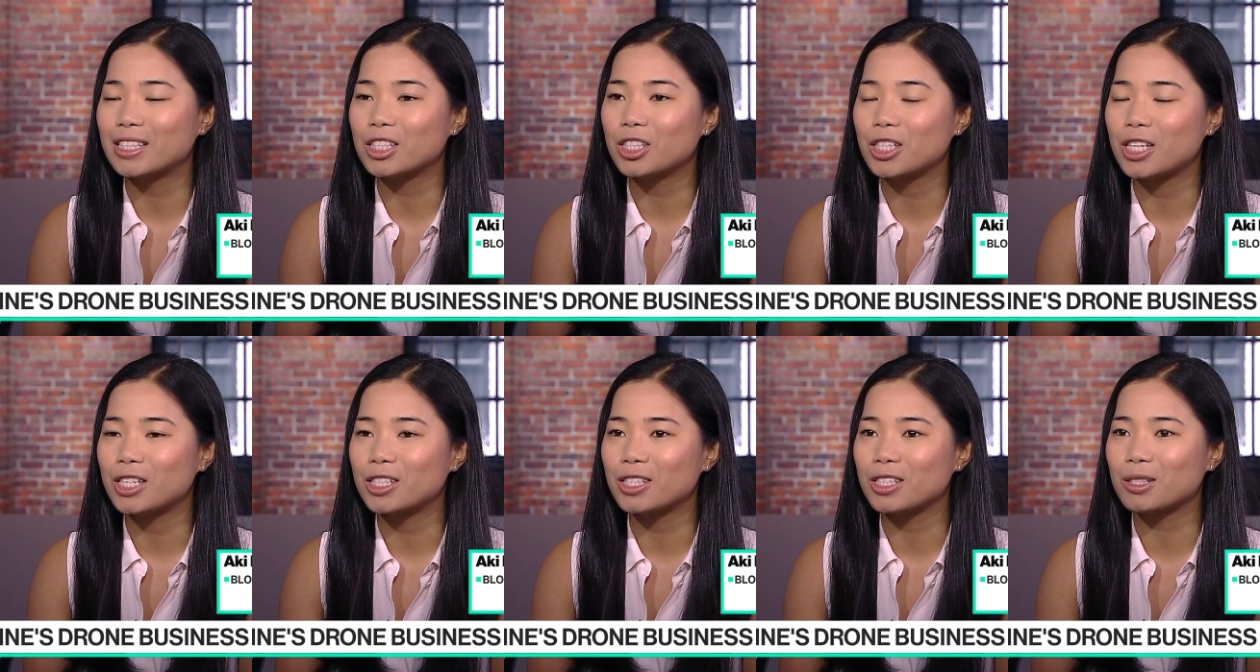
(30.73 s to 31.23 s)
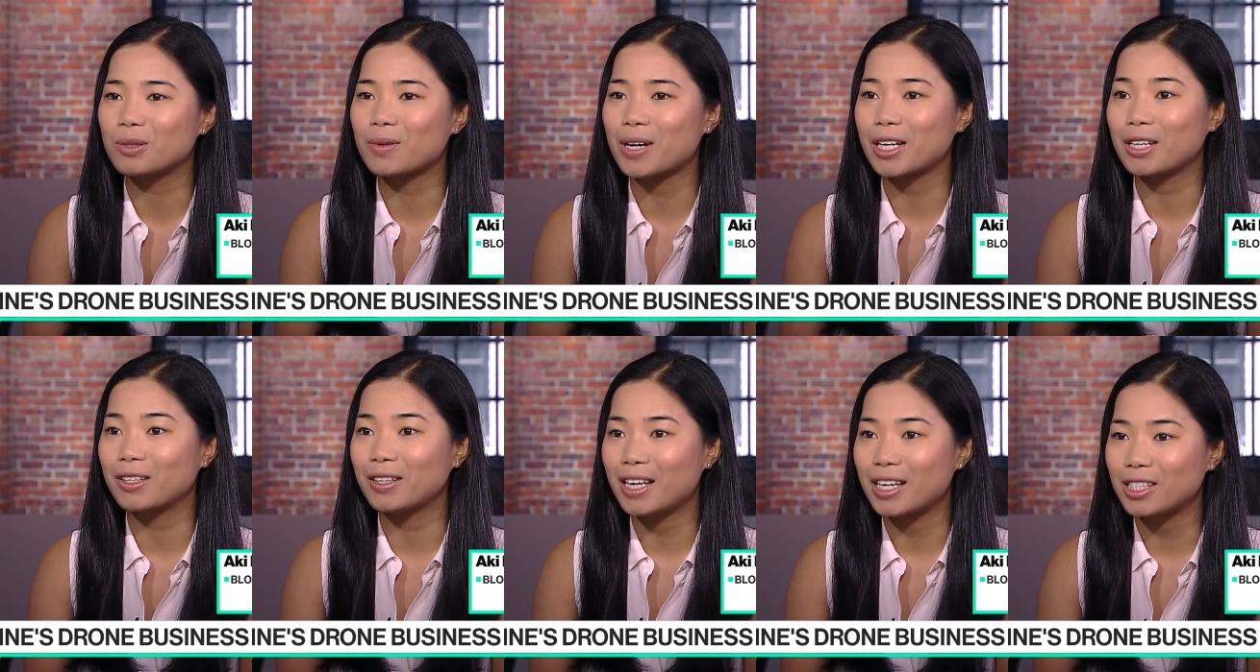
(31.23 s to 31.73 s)
to change its
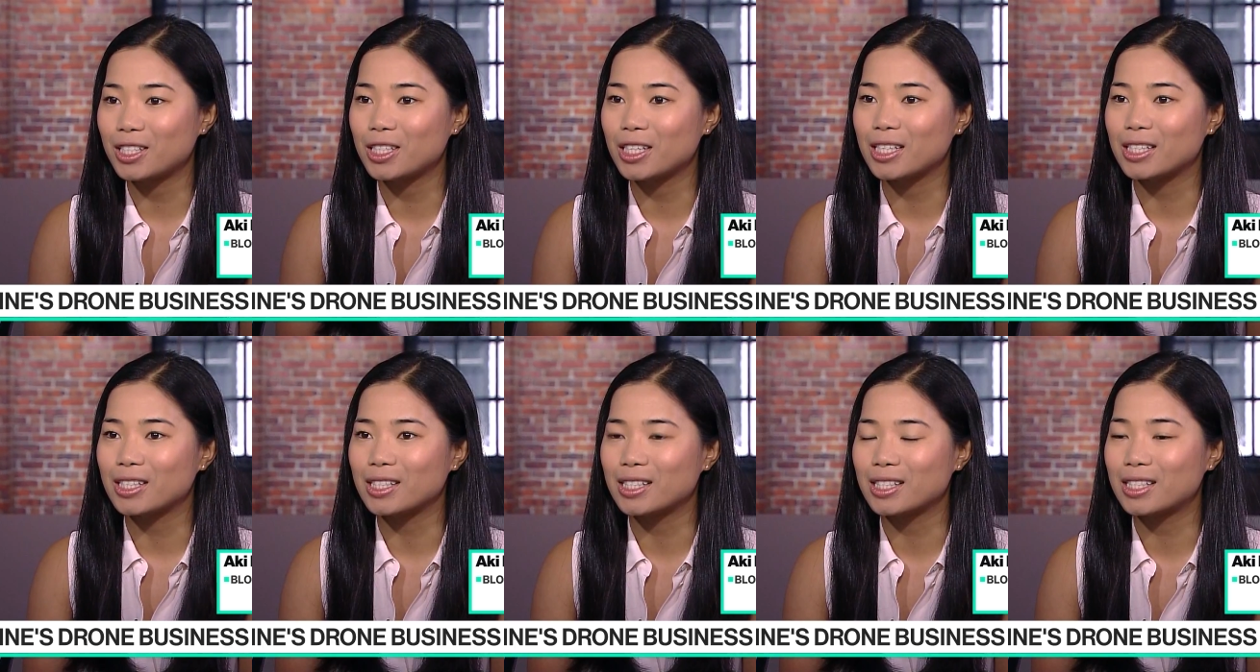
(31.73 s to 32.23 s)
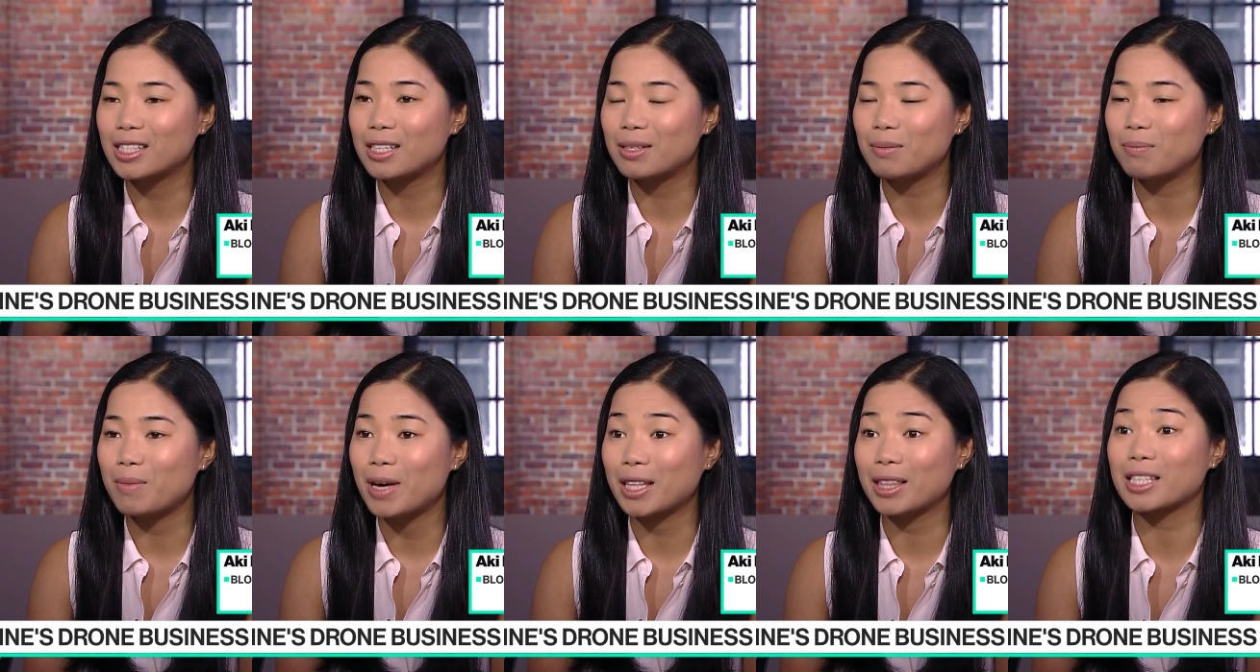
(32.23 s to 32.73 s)
regulations
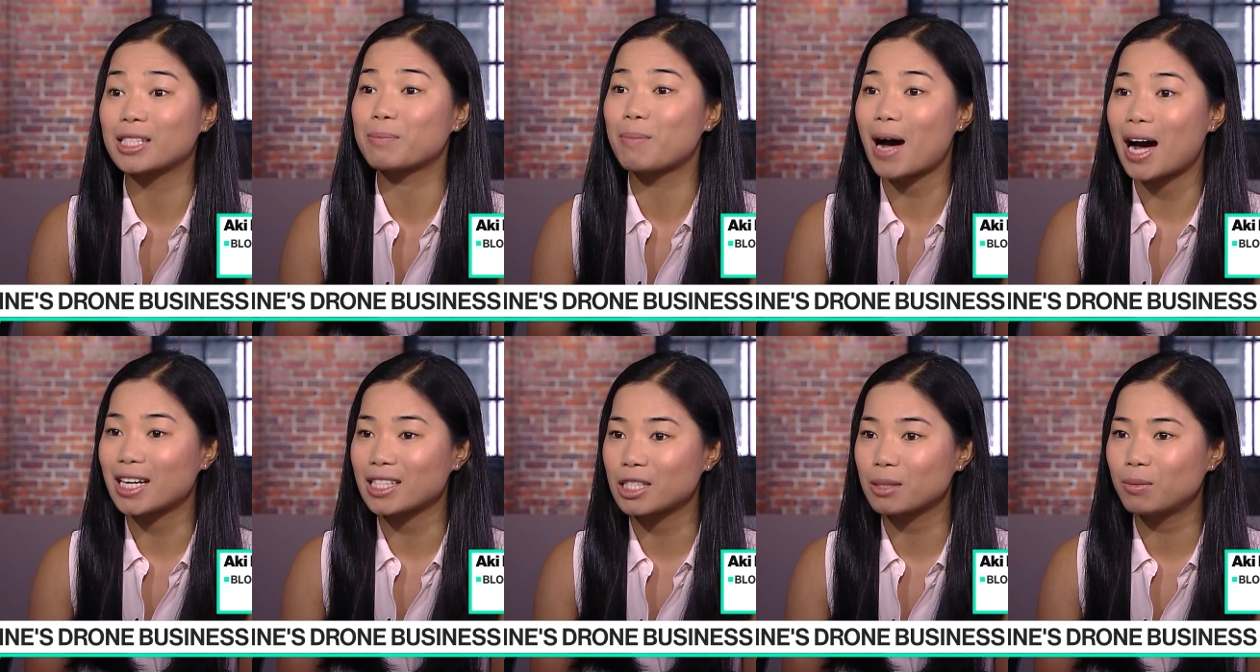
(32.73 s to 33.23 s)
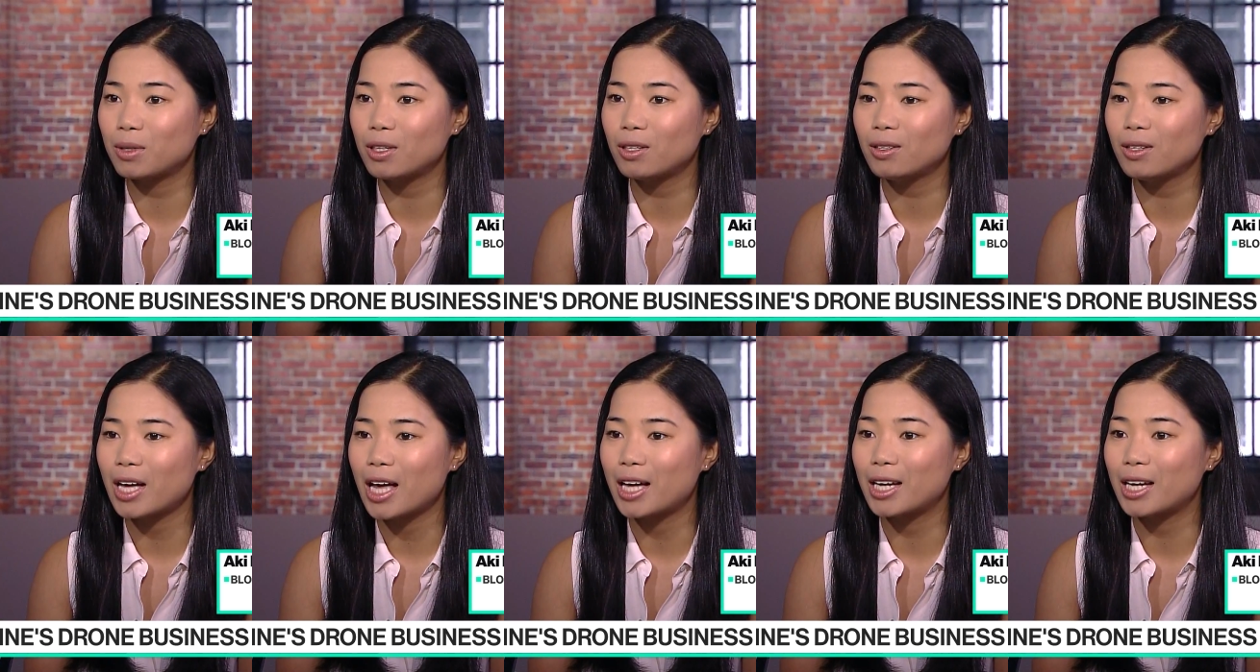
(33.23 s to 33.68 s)
to make this possible.